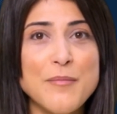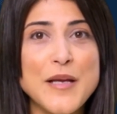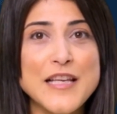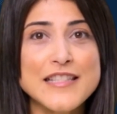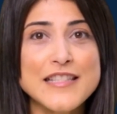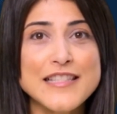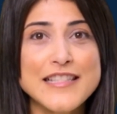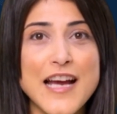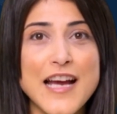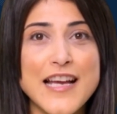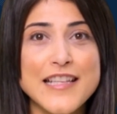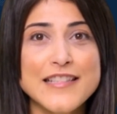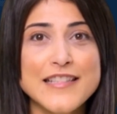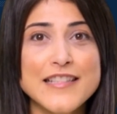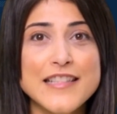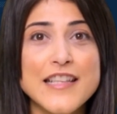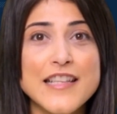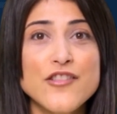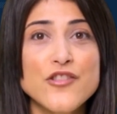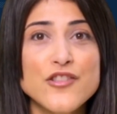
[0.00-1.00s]

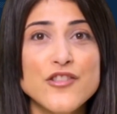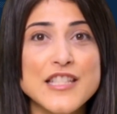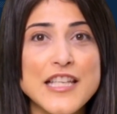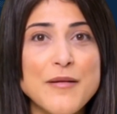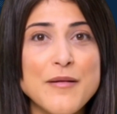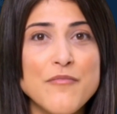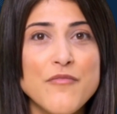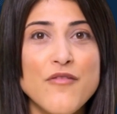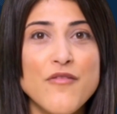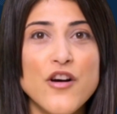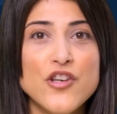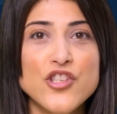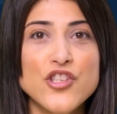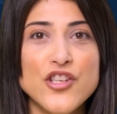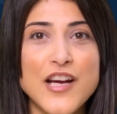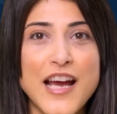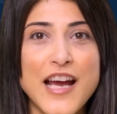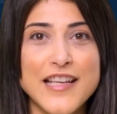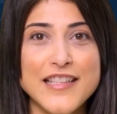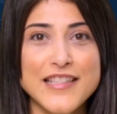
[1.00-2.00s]
insights into team
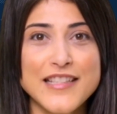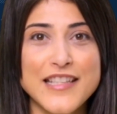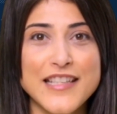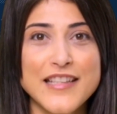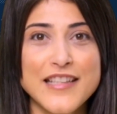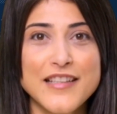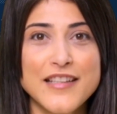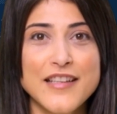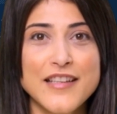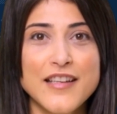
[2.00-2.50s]
functionality